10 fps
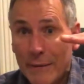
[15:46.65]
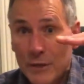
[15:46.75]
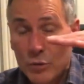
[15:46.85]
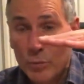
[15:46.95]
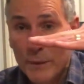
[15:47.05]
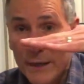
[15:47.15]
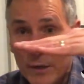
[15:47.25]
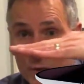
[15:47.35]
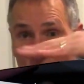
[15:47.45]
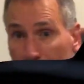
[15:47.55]
They're torpedo
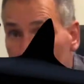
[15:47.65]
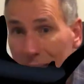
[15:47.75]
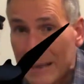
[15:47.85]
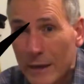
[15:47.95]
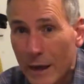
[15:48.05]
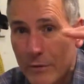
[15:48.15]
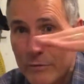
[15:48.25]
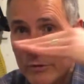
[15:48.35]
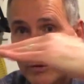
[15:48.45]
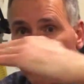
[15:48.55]
shaped and they cut
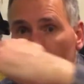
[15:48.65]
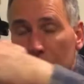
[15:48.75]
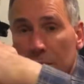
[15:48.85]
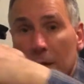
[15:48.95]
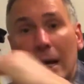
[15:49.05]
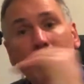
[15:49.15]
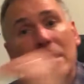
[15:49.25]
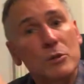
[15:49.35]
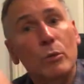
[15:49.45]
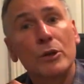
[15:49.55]
through the water. And
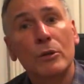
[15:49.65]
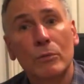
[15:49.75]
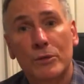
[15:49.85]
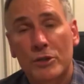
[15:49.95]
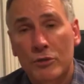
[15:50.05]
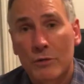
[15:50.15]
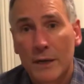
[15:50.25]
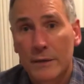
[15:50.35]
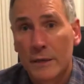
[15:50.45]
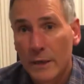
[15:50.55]
that's what you want to try
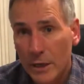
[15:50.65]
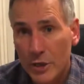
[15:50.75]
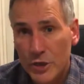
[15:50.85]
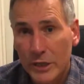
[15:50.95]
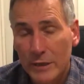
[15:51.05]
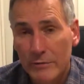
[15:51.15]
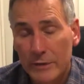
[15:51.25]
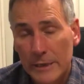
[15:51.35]
and achieve.